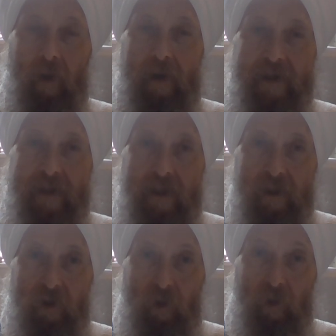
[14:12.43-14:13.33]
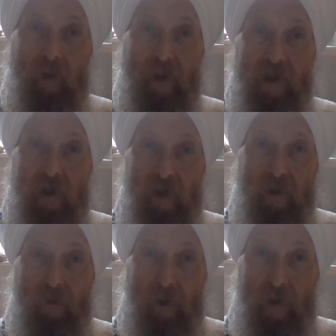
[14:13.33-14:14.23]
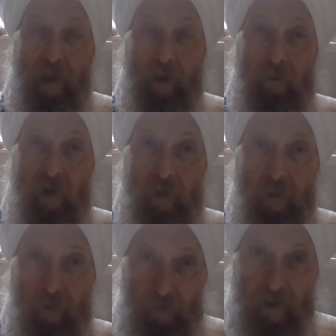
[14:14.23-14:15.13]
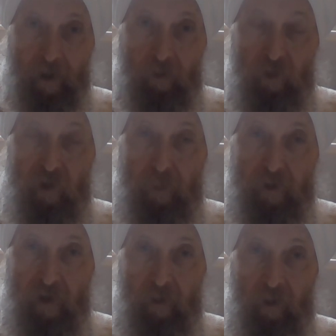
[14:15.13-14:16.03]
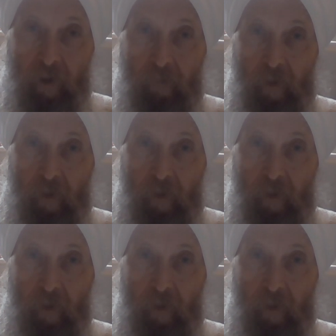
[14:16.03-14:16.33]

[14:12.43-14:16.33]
is that Yogi Bhajan's first language was Punjabi.